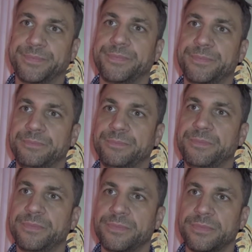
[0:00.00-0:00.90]
And what's the
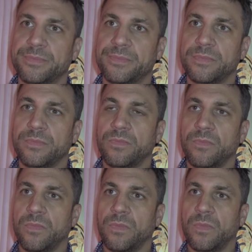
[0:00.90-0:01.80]
feedback been
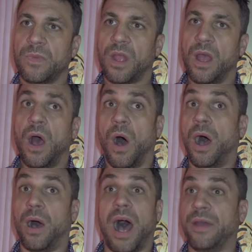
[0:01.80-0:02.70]
so far on the new?
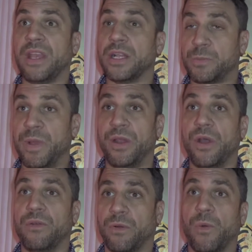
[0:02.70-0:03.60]
Oh, I think it's been
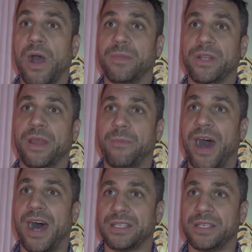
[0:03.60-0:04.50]
overwhelmingly
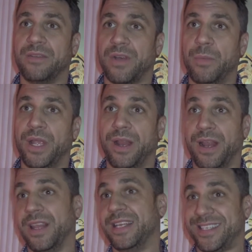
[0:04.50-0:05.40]
positive. I mean,
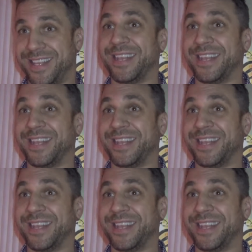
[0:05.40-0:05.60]
at least